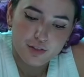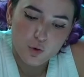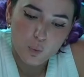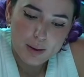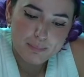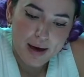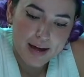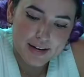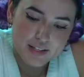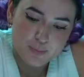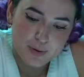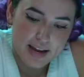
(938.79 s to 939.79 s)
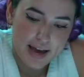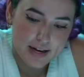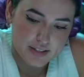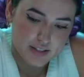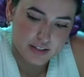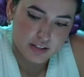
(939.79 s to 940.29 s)
way Matt has been
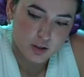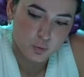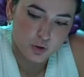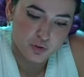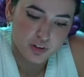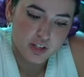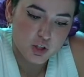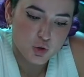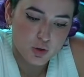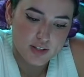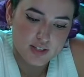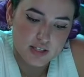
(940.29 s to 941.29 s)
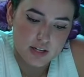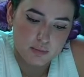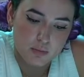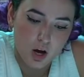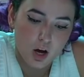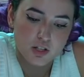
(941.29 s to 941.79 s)
acting, can we really trust
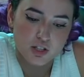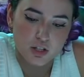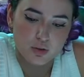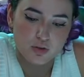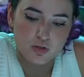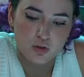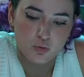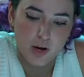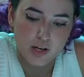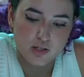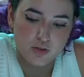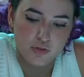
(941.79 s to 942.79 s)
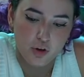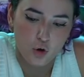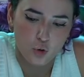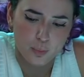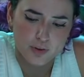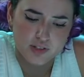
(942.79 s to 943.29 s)
him not to use the rest of the
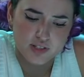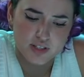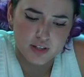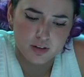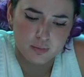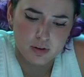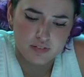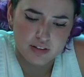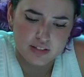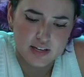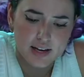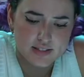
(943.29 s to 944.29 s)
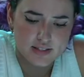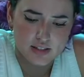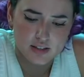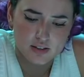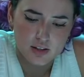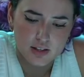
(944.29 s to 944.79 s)
open serum that they
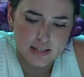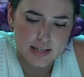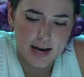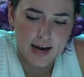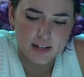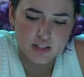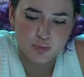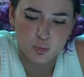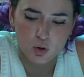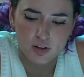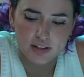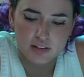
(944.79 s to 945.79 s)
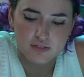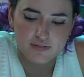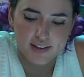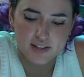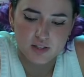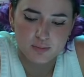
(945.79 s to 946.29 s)
tested? He acts more like the
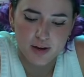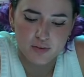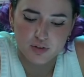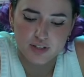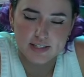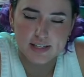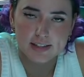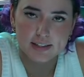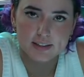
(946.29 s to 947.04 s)
Phantom every day.